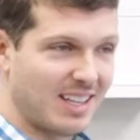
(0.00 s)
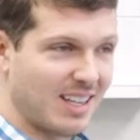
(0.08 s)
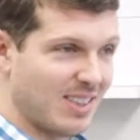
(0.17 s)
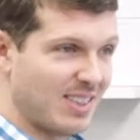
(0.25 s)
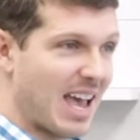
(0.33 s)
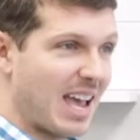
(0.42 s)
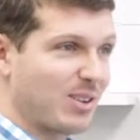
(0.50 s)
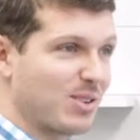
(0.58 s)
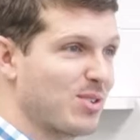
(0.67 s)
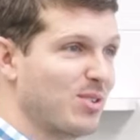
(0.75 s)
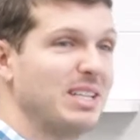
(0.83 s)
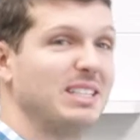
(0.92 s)
That
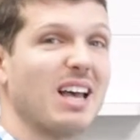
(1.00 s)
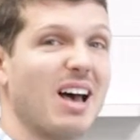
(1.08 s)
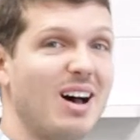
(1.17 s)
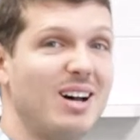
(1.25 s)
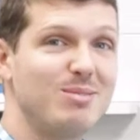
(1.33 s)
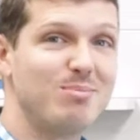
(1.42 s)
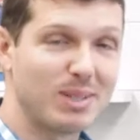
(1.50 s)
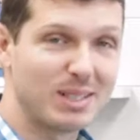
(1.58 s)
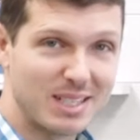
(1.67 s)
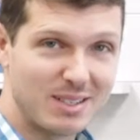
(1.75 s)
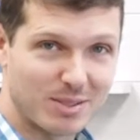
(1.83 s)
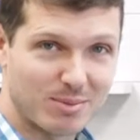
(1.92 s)
girl is
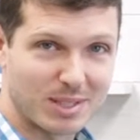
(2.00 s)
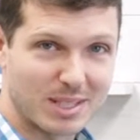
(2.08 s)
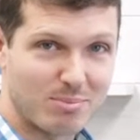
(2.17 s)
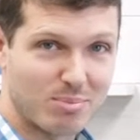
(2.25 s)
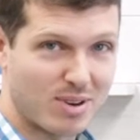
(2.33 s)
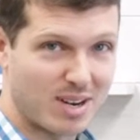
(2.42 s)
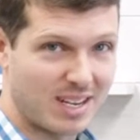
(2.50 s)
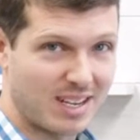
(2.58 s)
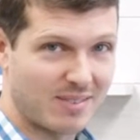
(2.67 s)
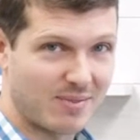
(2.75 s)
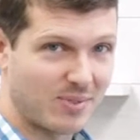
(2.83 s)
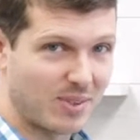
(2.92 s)
unbelievably pretty.
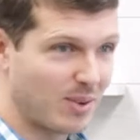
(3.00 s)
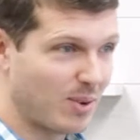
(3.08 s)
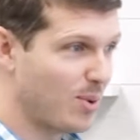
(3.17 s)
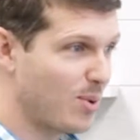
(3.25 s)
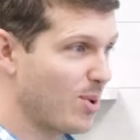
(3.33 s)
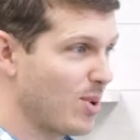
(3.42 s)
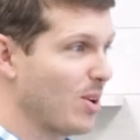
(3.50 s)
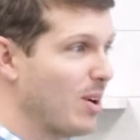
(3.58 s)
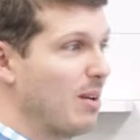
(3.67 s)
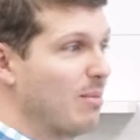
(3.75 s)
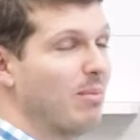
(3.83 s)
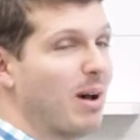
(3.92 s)
Or
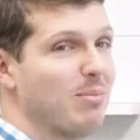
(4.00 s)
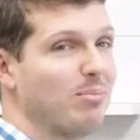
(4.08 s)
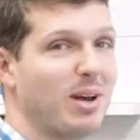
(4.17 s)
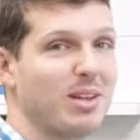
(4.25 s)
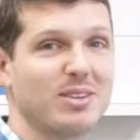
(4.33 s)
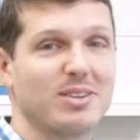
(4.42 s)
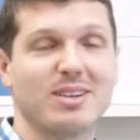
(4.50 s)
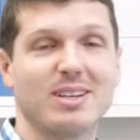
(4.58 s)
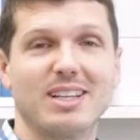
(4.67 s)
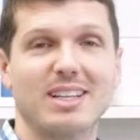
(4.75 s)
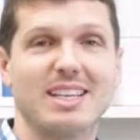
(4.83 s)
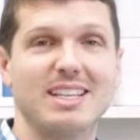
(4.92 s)
my mother
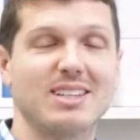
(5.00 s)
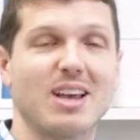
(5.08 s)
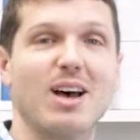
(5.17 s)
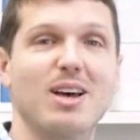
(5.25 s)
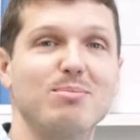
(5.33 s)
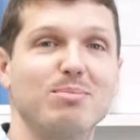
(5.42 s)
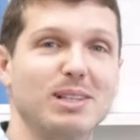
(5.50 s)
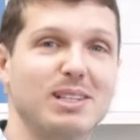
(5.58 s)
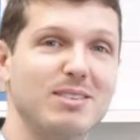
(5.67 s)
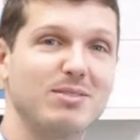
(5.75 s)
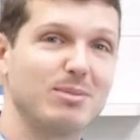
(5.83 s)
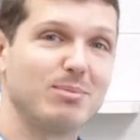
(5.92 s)
is
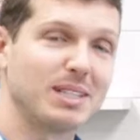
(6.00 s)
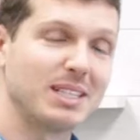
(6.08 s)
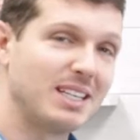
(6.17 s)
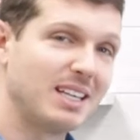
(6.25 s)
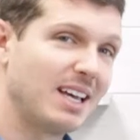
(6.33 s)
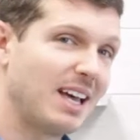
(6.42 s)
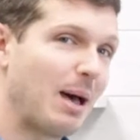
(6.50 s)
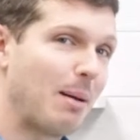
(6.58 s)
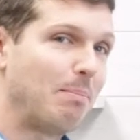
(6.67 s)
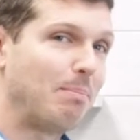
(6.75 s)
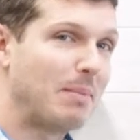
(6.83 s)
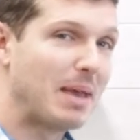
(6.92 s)
unbelievably
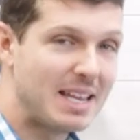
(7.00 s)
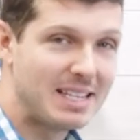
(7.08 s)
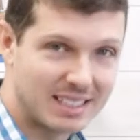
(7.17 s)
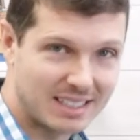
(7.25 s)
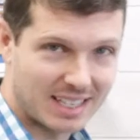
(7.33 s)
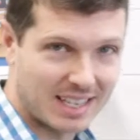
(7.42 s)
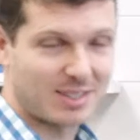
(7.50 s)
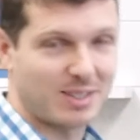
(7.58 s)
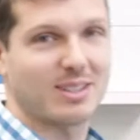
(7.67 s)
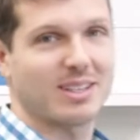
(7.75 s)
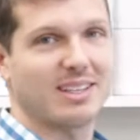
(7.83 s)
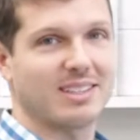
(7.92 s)
amazing at
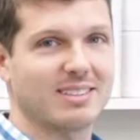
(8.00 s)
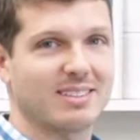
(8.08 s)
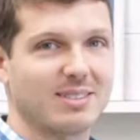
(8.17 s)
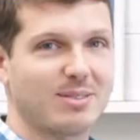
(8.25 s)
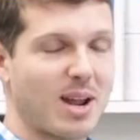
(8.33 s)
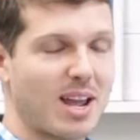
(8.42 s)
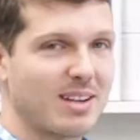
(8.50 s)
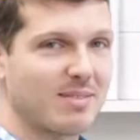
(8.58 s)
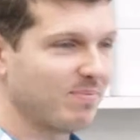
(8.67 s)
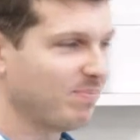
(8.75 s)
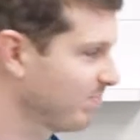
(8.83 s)
cooking, right?